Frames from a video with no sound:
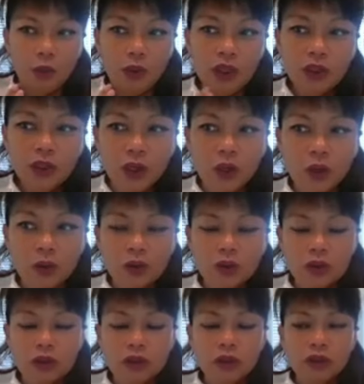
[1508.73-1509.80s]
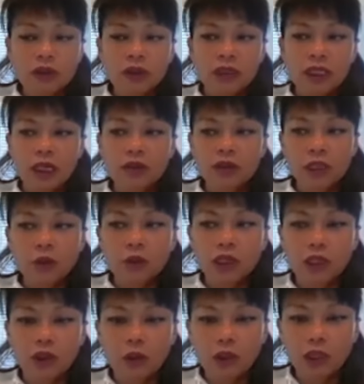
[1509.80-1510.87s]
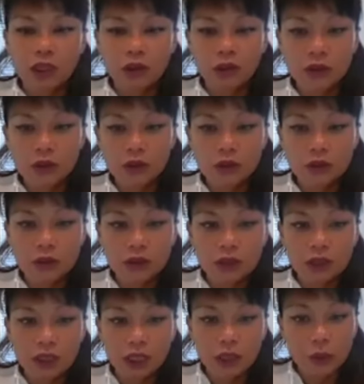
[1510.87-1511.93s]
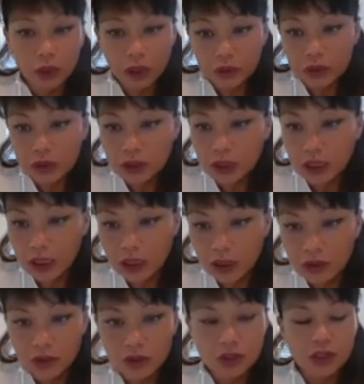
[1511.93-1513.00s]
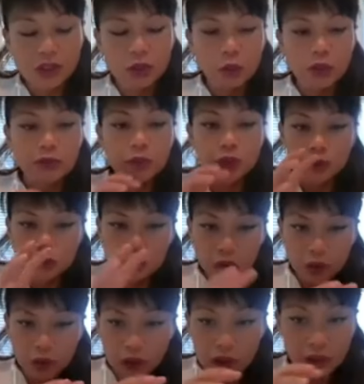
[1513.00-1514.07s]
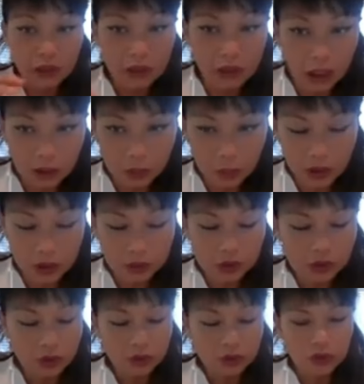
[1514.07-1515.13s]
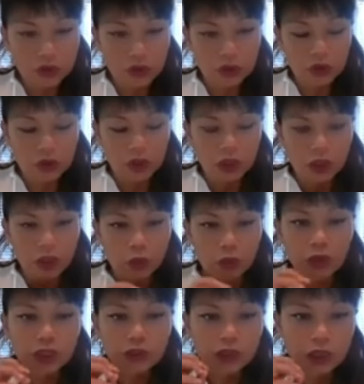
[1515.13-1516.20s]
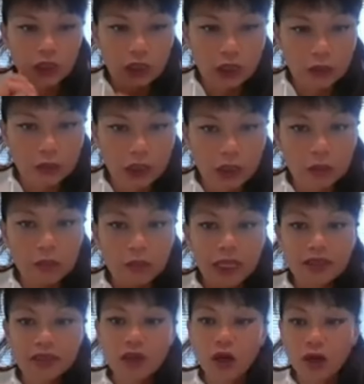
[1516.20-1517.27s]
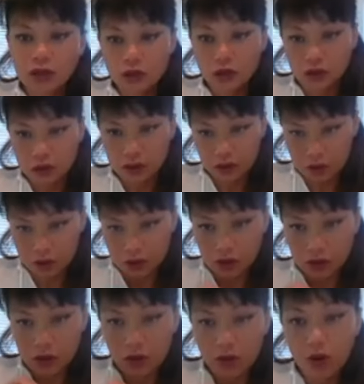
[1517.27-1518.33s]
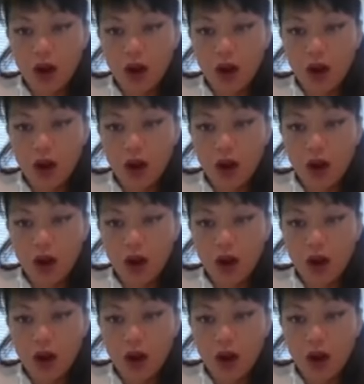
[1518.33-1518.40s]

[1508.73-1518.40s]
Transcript: We know now that we are going into Aquarian age with Pluto in Aquarius. We are talking about mass consciousness,